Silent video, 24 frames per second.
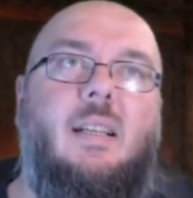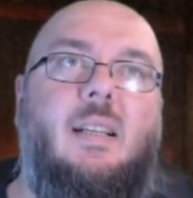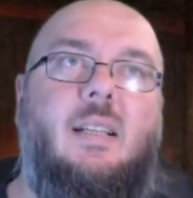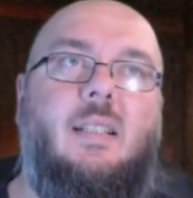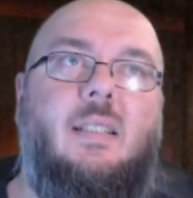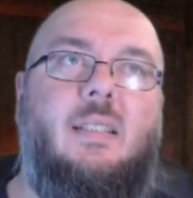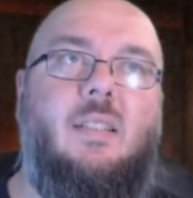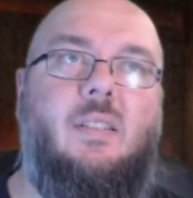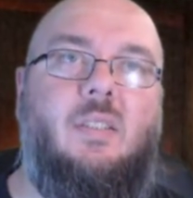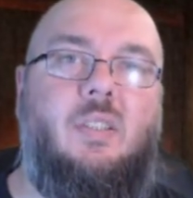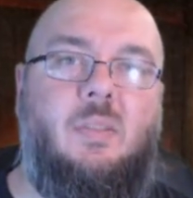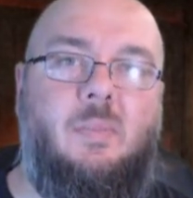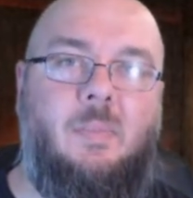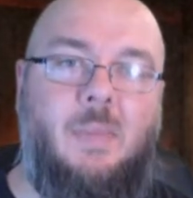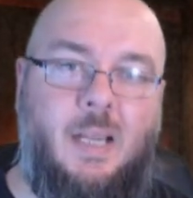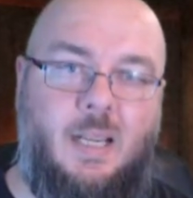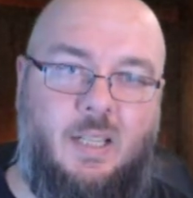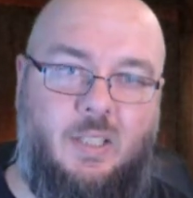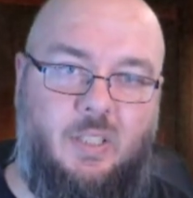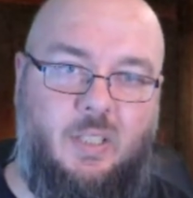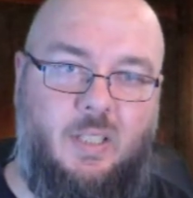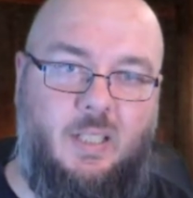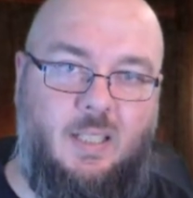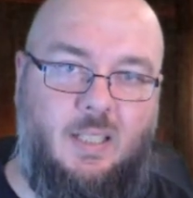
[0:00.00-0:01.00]
to
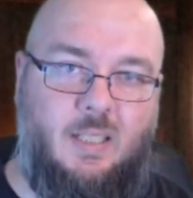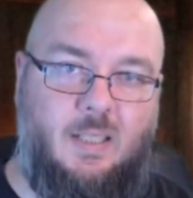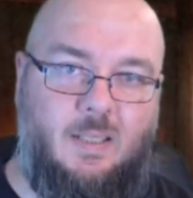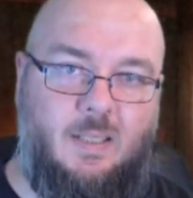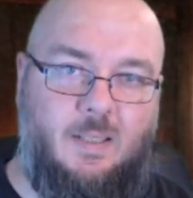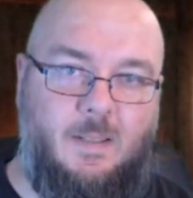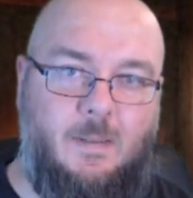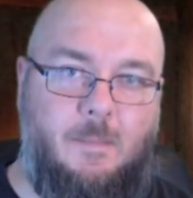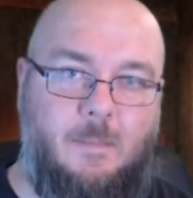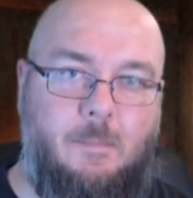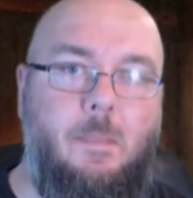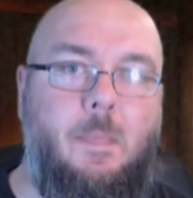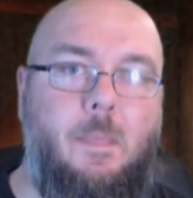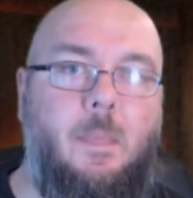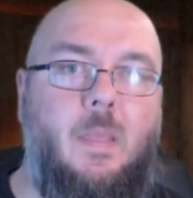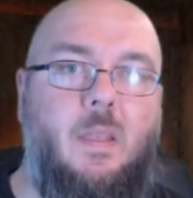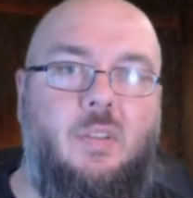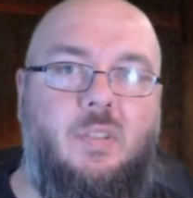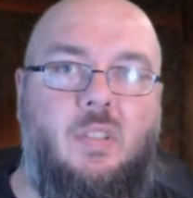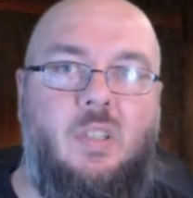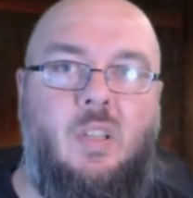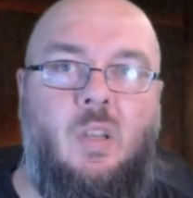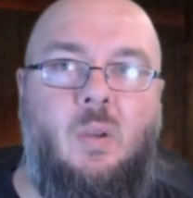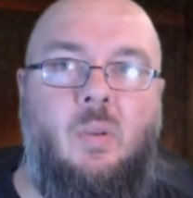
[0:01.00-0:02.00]
smash it,
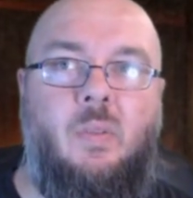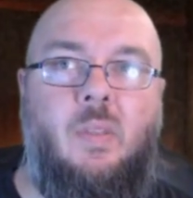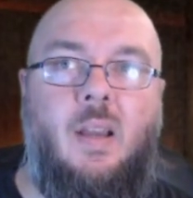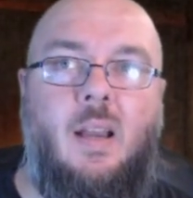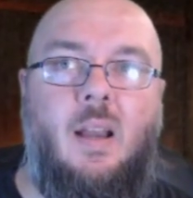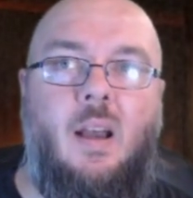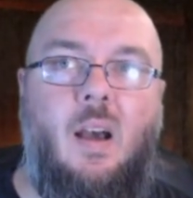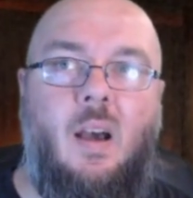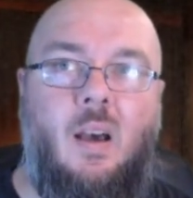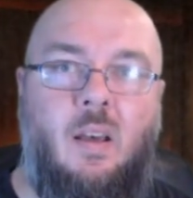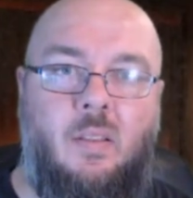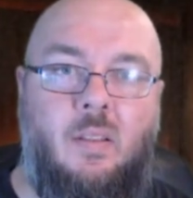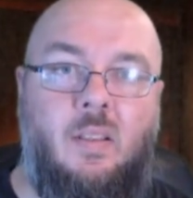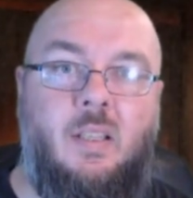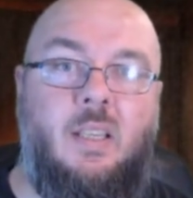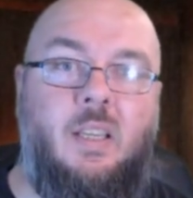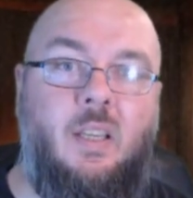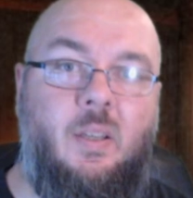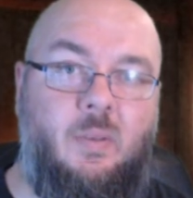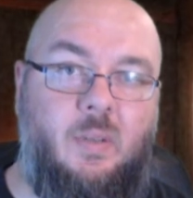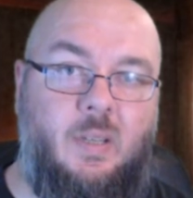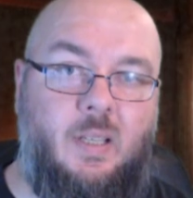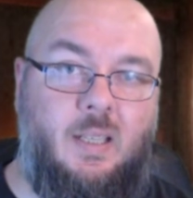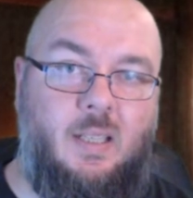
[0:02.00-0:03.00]
so that other
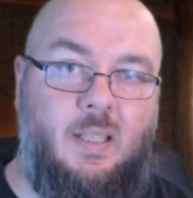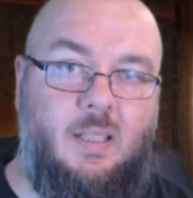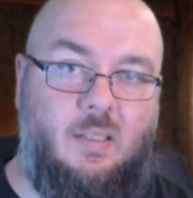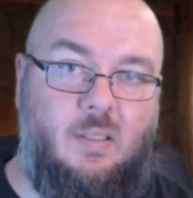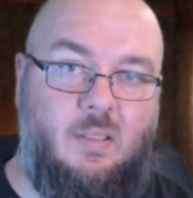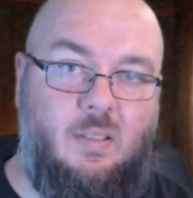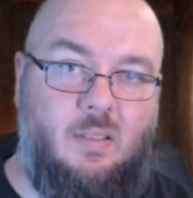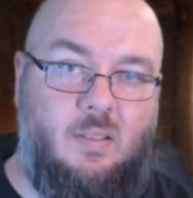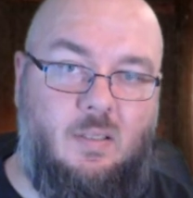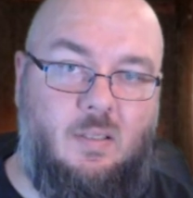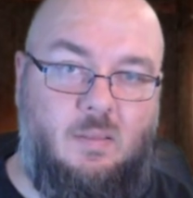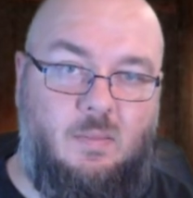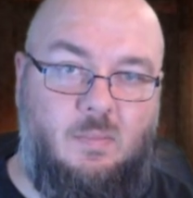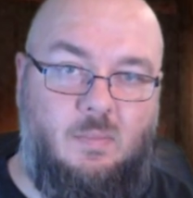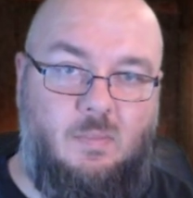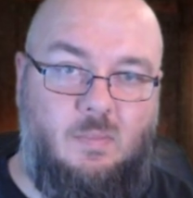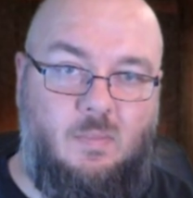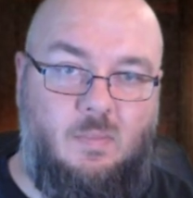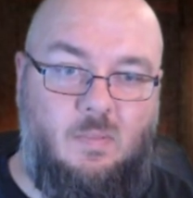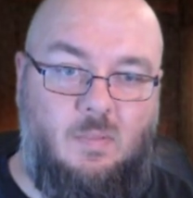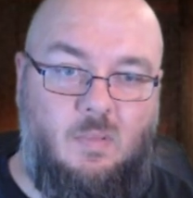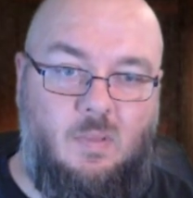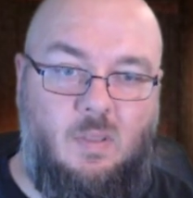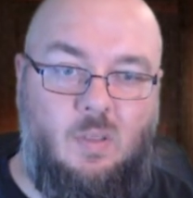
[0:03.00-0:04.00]
units
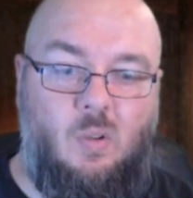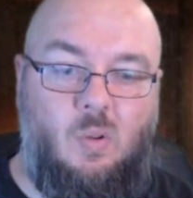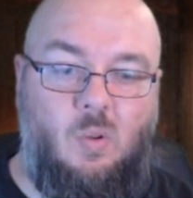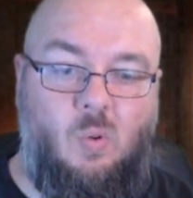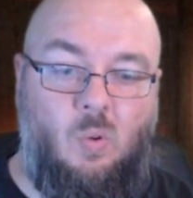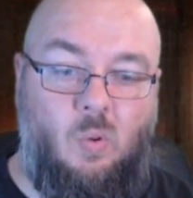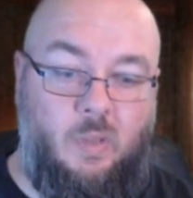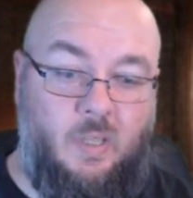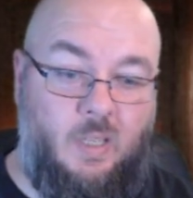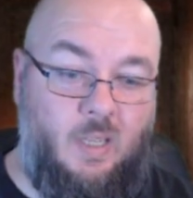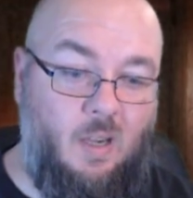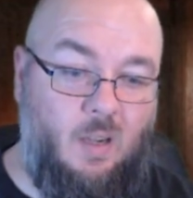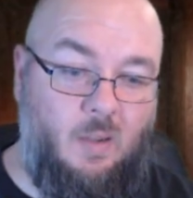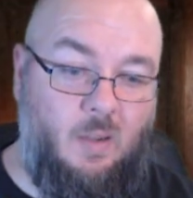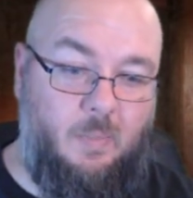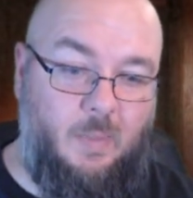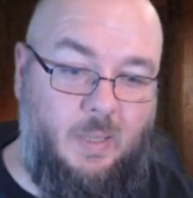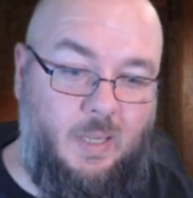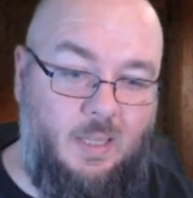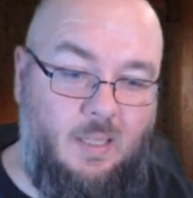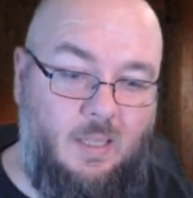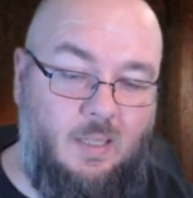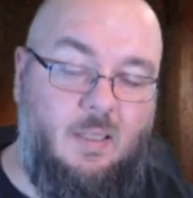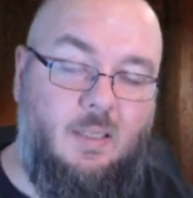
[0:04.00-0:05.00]
or the
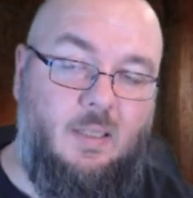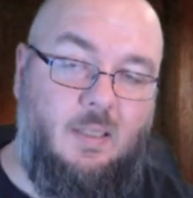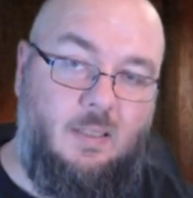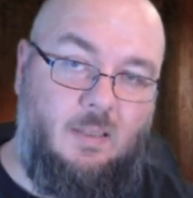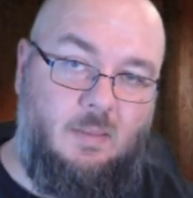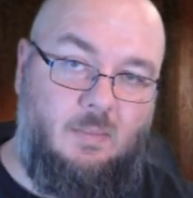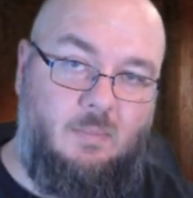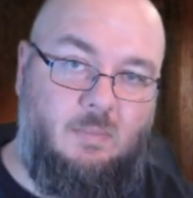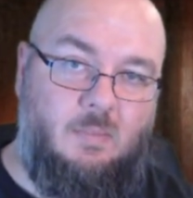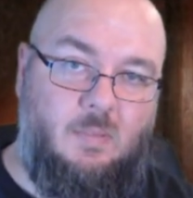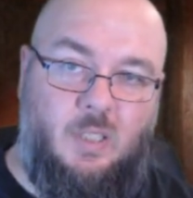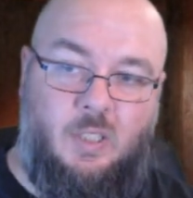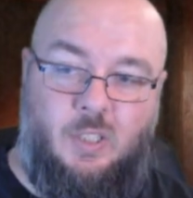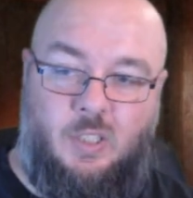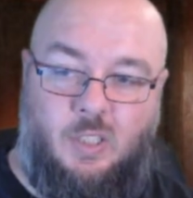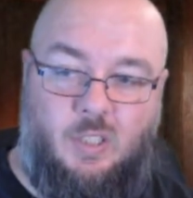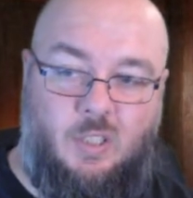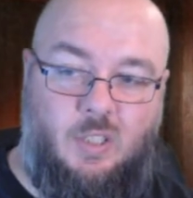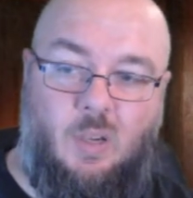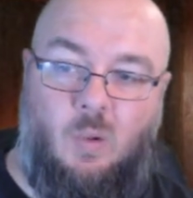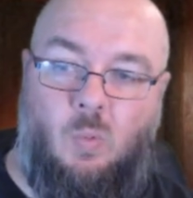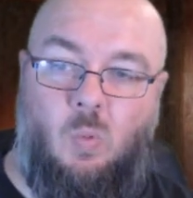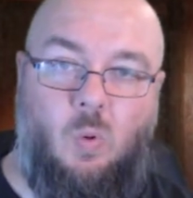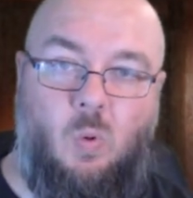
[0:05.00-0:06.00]
army can just
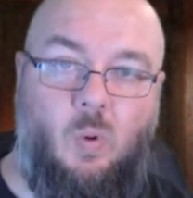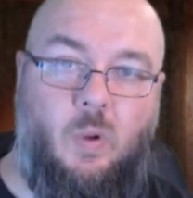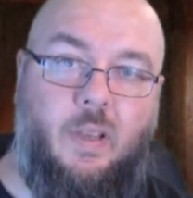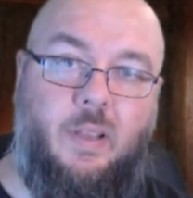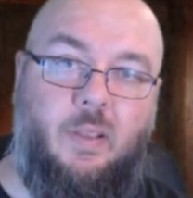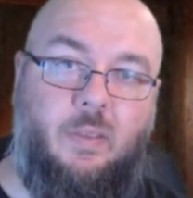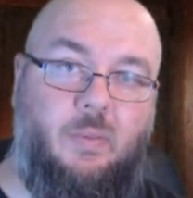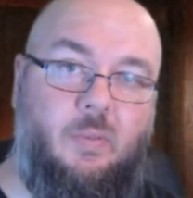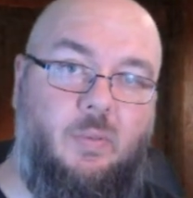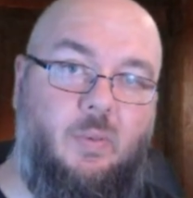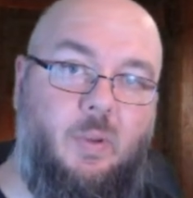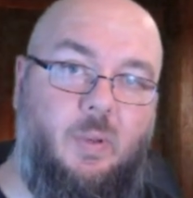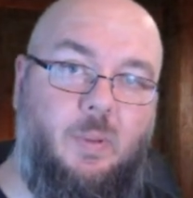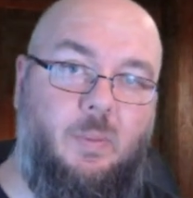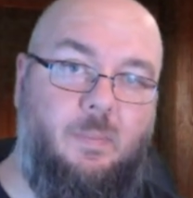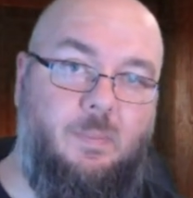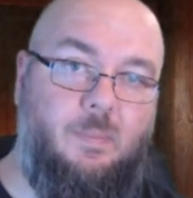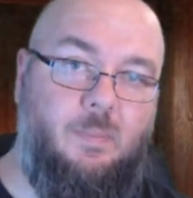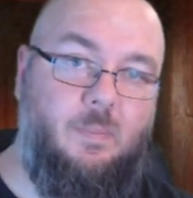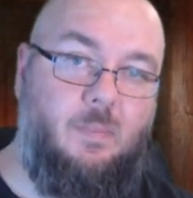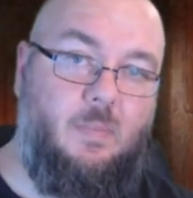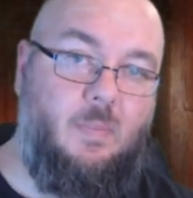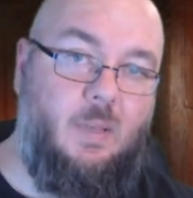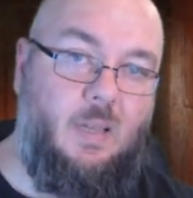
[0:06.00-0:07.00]
go walking through.
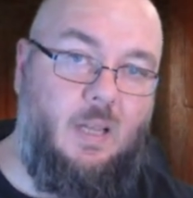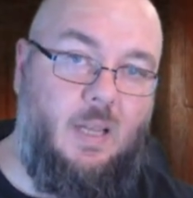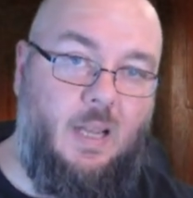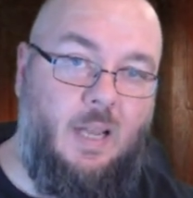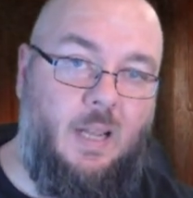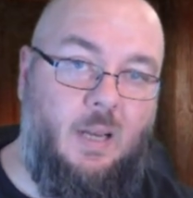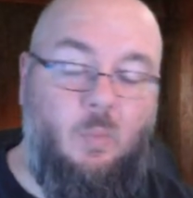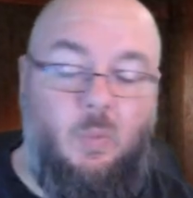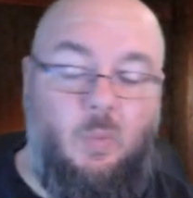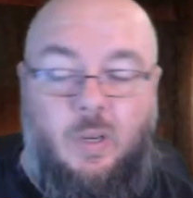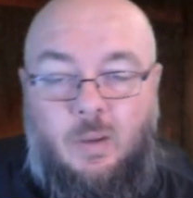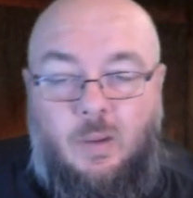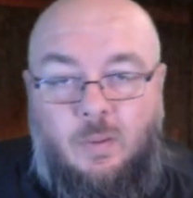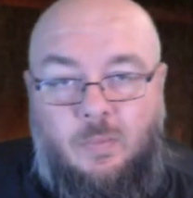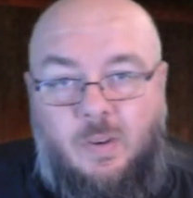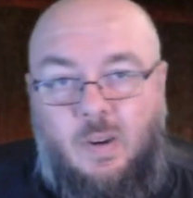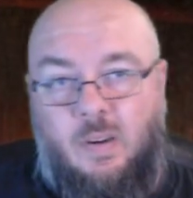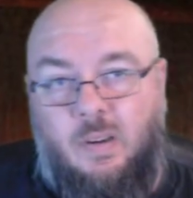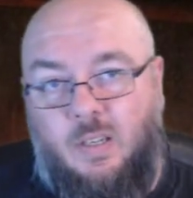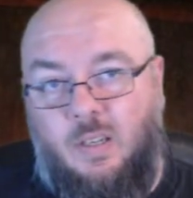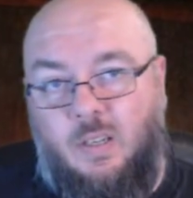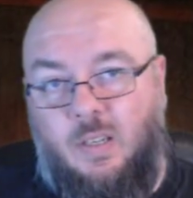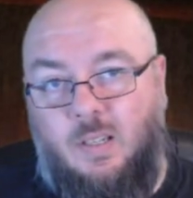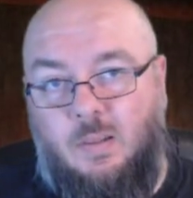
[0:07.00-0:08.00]
And we are
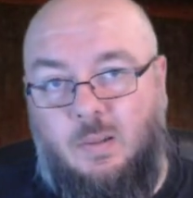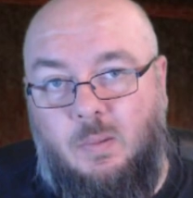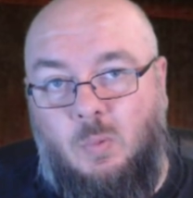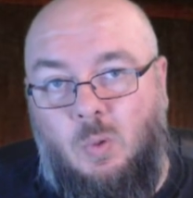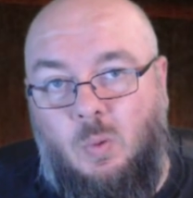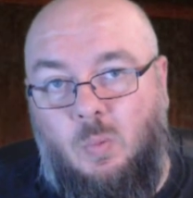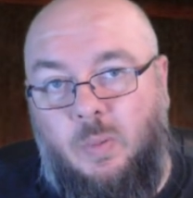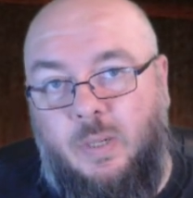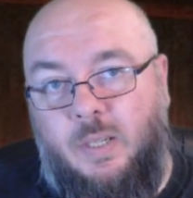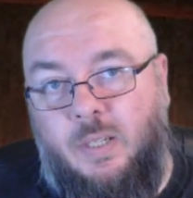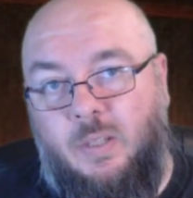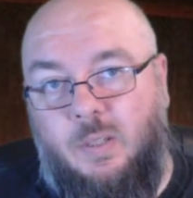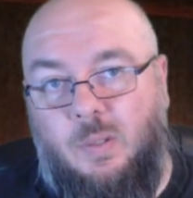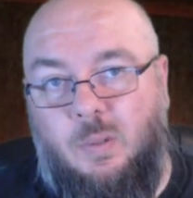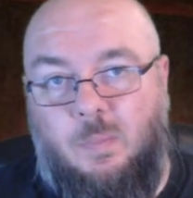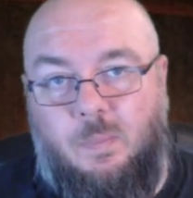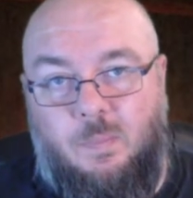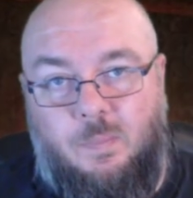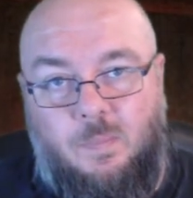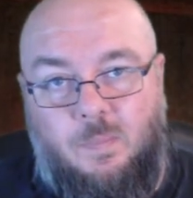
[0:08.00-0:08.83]
very good at what we do.